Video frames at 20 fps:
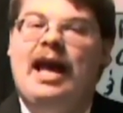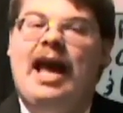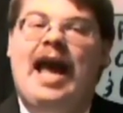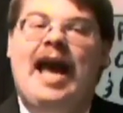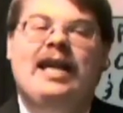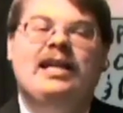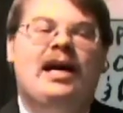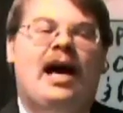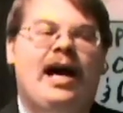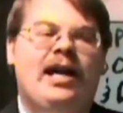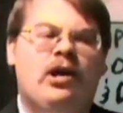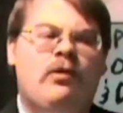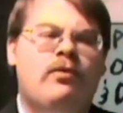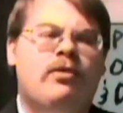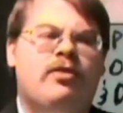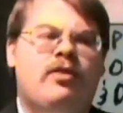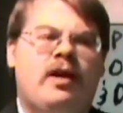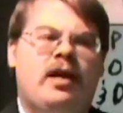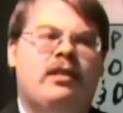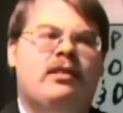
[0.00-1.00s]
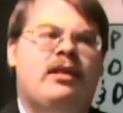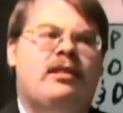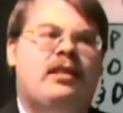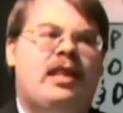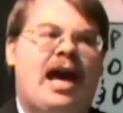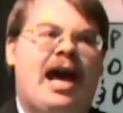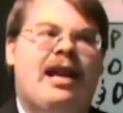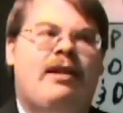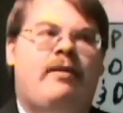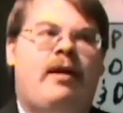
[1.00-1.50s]
And I don't think that
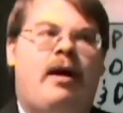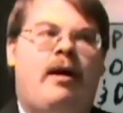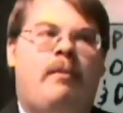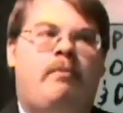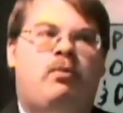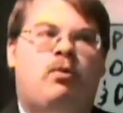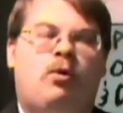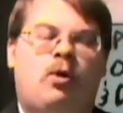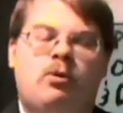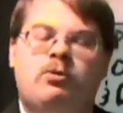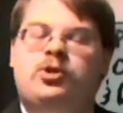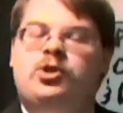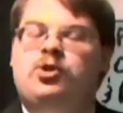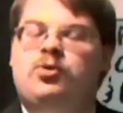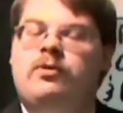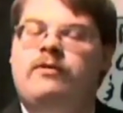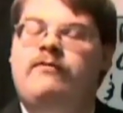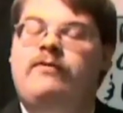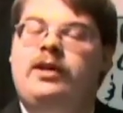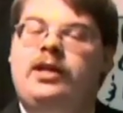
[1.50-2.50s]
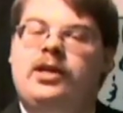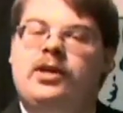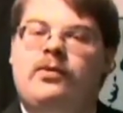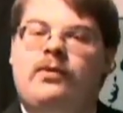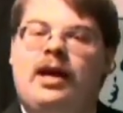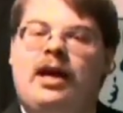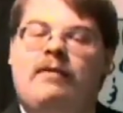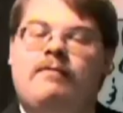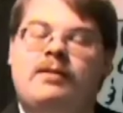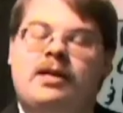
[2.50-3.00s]
that approach to a video
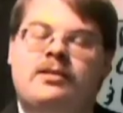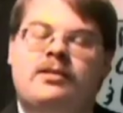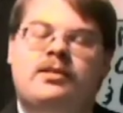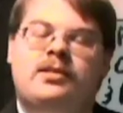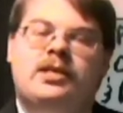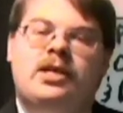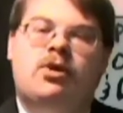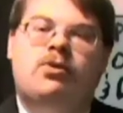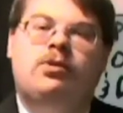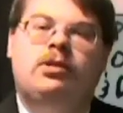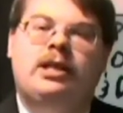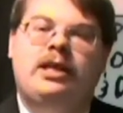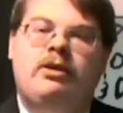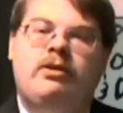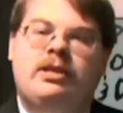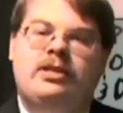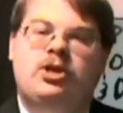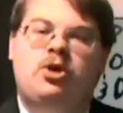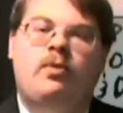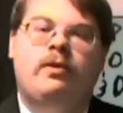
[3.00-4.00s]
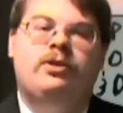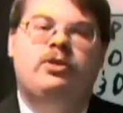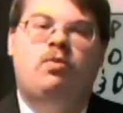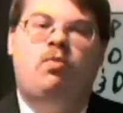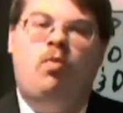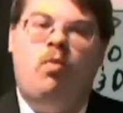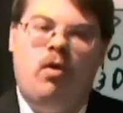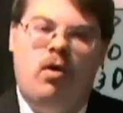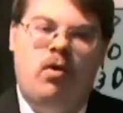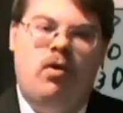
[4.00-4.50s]
game necessarily is going to
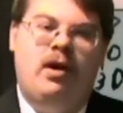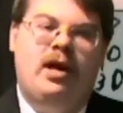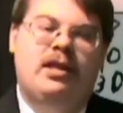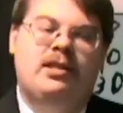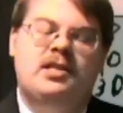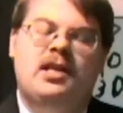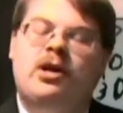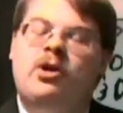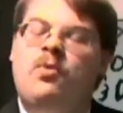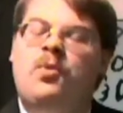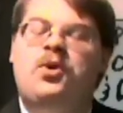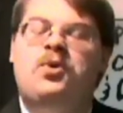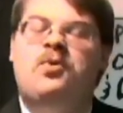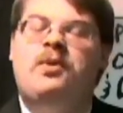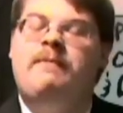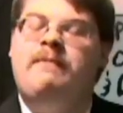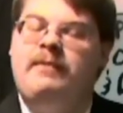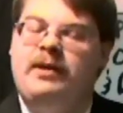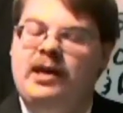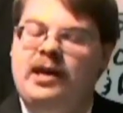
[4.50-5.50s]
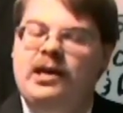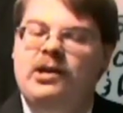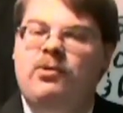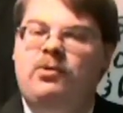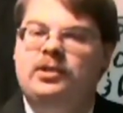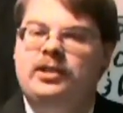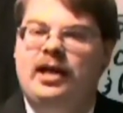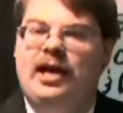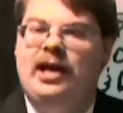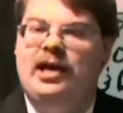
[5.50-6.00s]
work. It's not going to
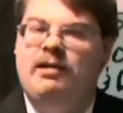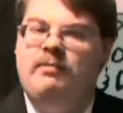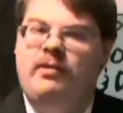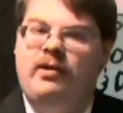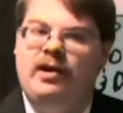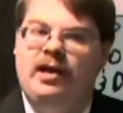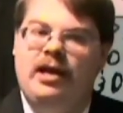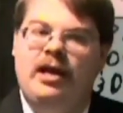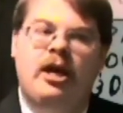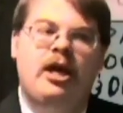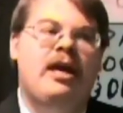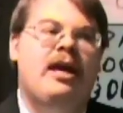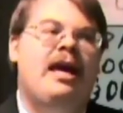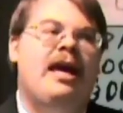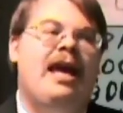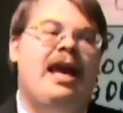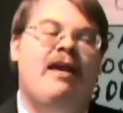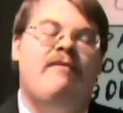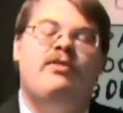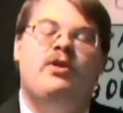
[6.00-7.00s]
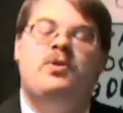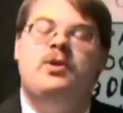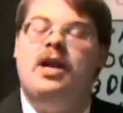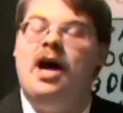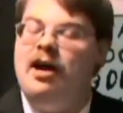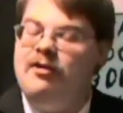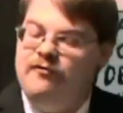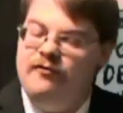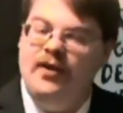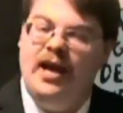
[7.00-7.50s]
appeal to anybody. If they're
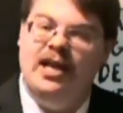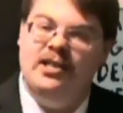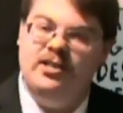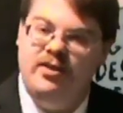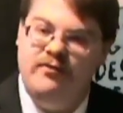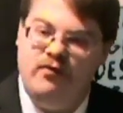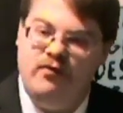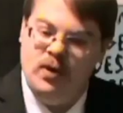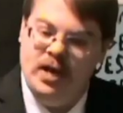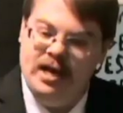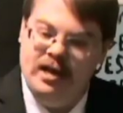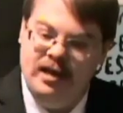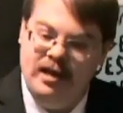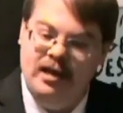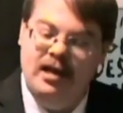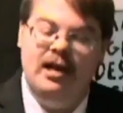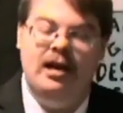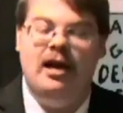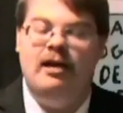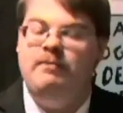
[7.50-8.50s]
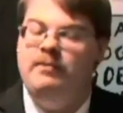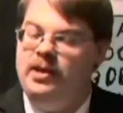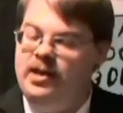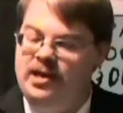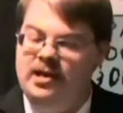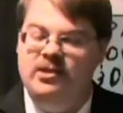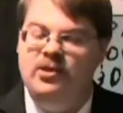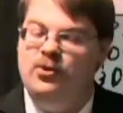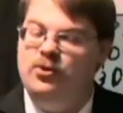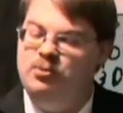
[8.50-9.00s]
not fans reading, and I
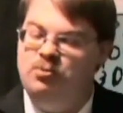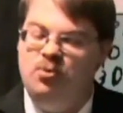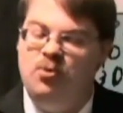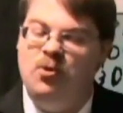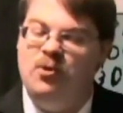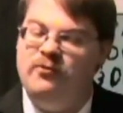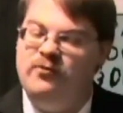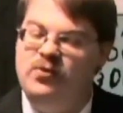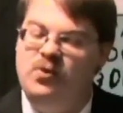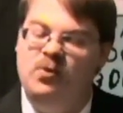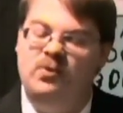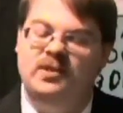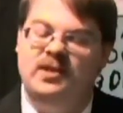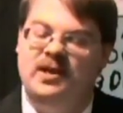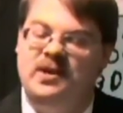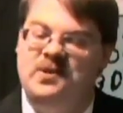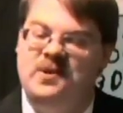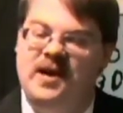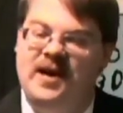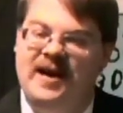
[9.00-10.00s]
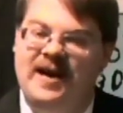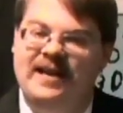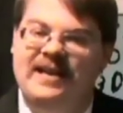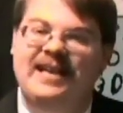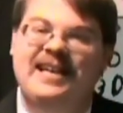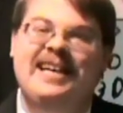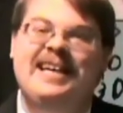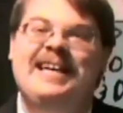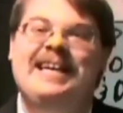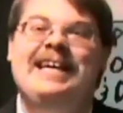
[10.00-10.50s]
pity those poor fools that are not,
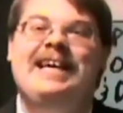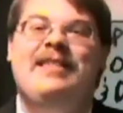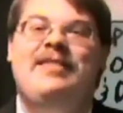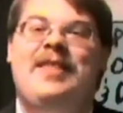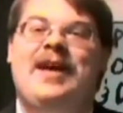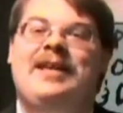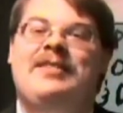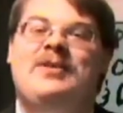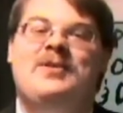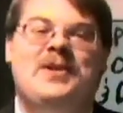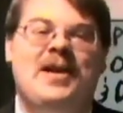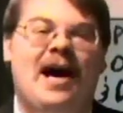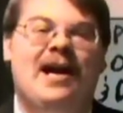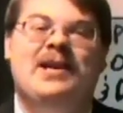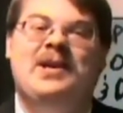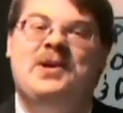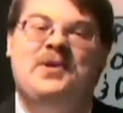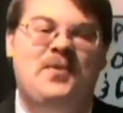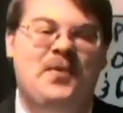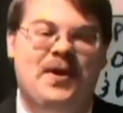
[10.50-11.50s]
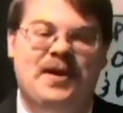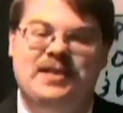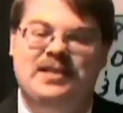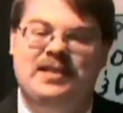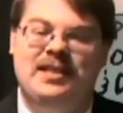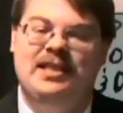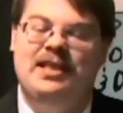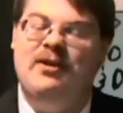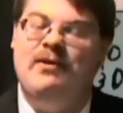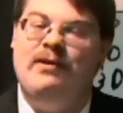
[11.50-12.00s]
then they're not going to want to
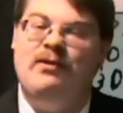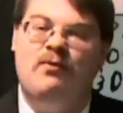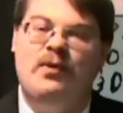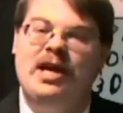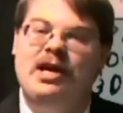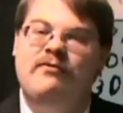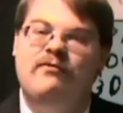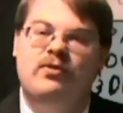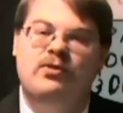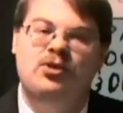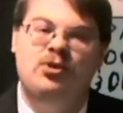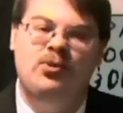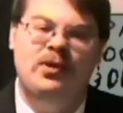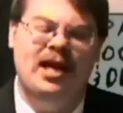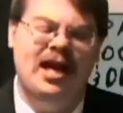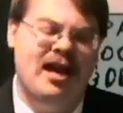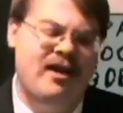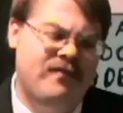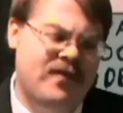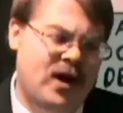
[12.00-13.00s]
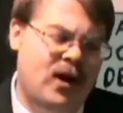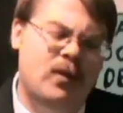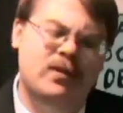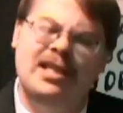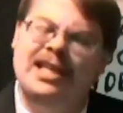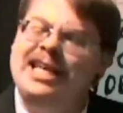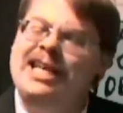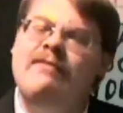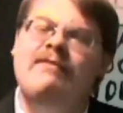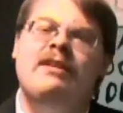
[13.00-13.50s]
sit there and read for 2.5 hours.
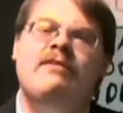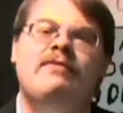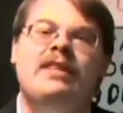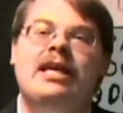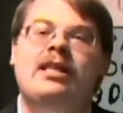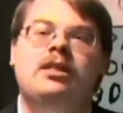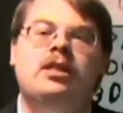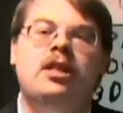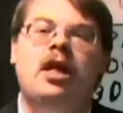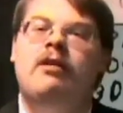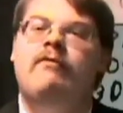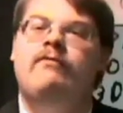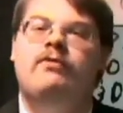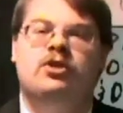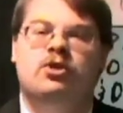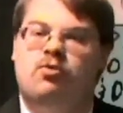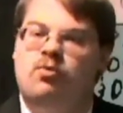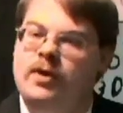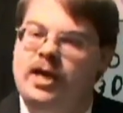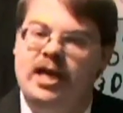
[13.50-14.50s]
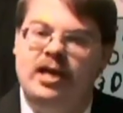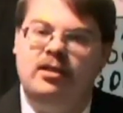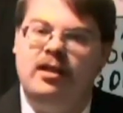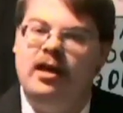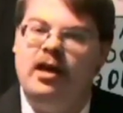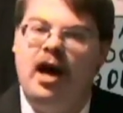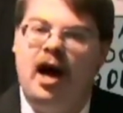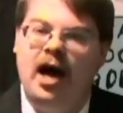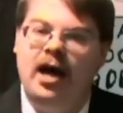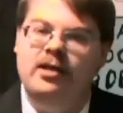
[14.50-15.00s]
And even if they love to read,
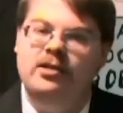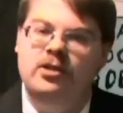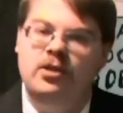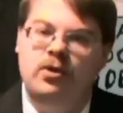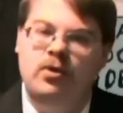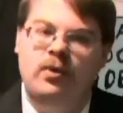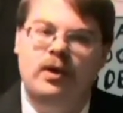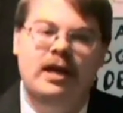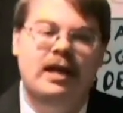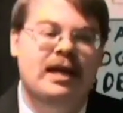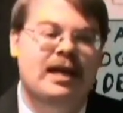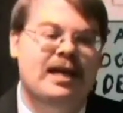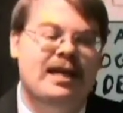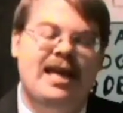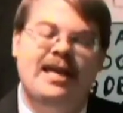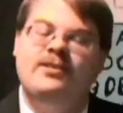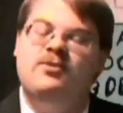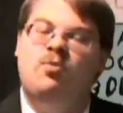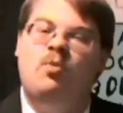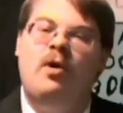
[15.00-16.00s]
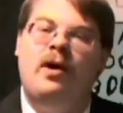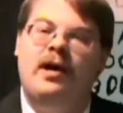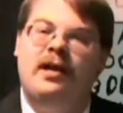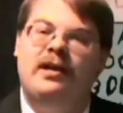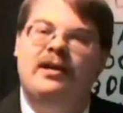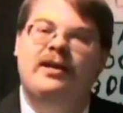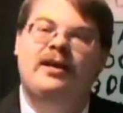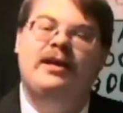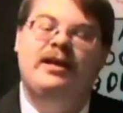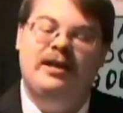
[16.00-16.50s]
like I do, guess what?
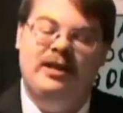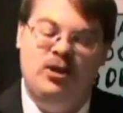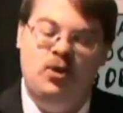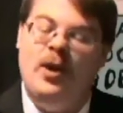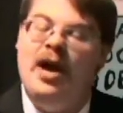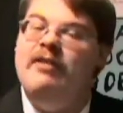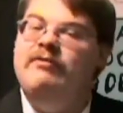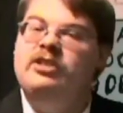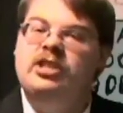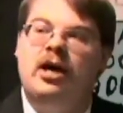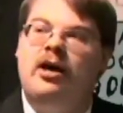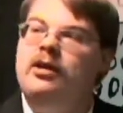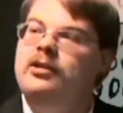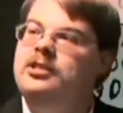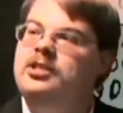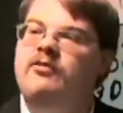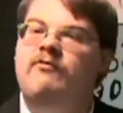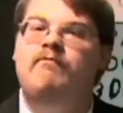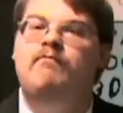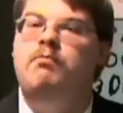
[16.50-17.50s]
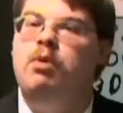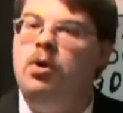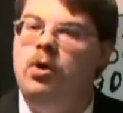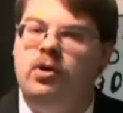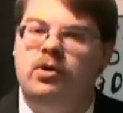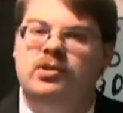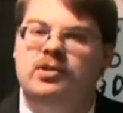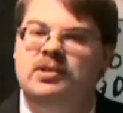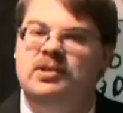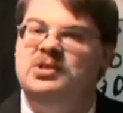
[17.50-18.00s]
You have tons of
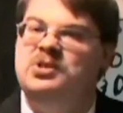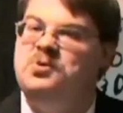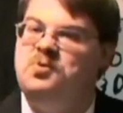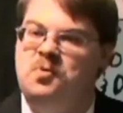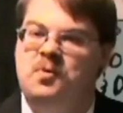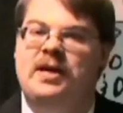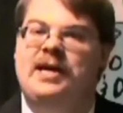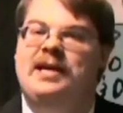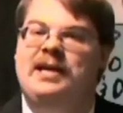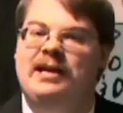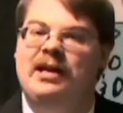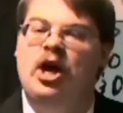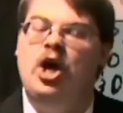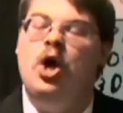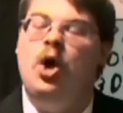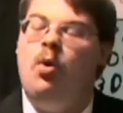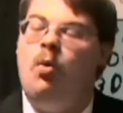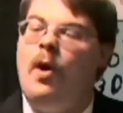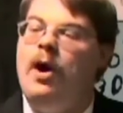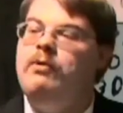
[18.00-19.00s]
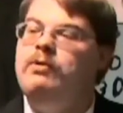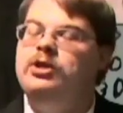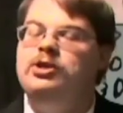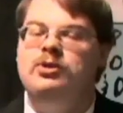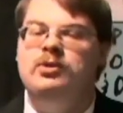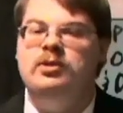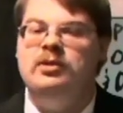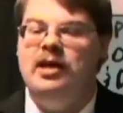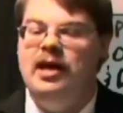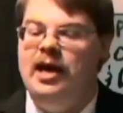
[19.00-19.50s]
books to read. Why would you
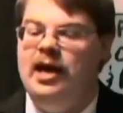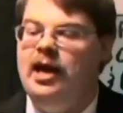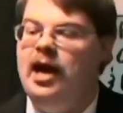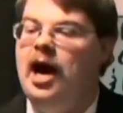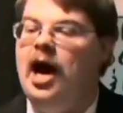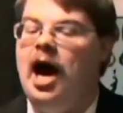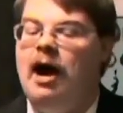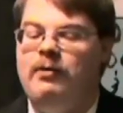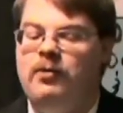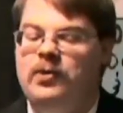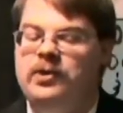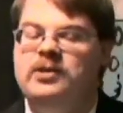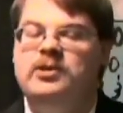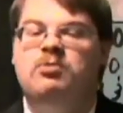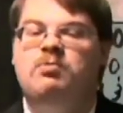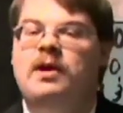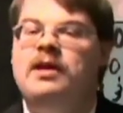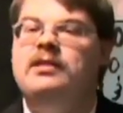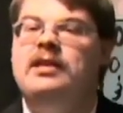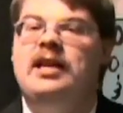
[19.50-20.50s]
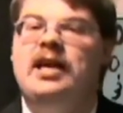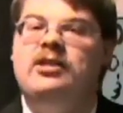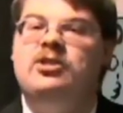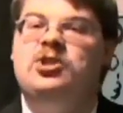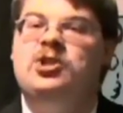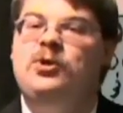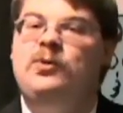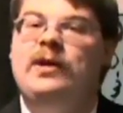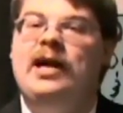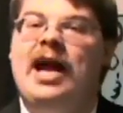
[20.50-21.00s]
say, I'm going to spend the
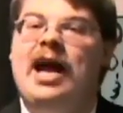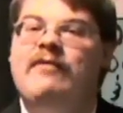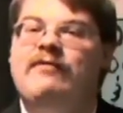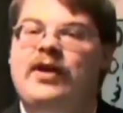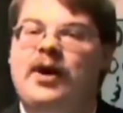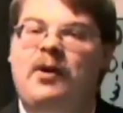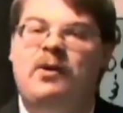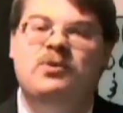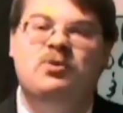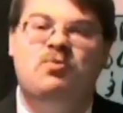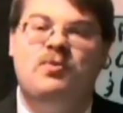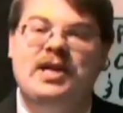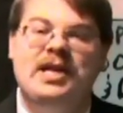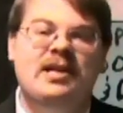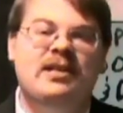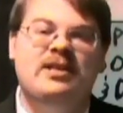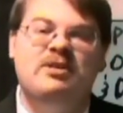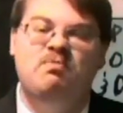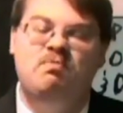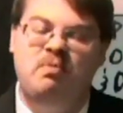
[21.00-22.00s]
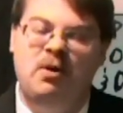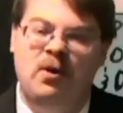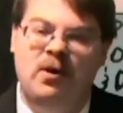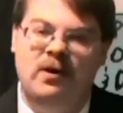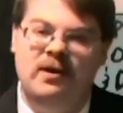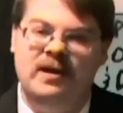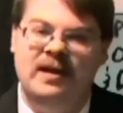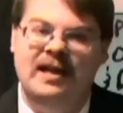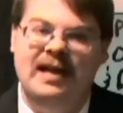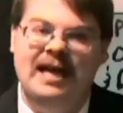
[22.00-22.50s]
next 2.5 hours reading this book,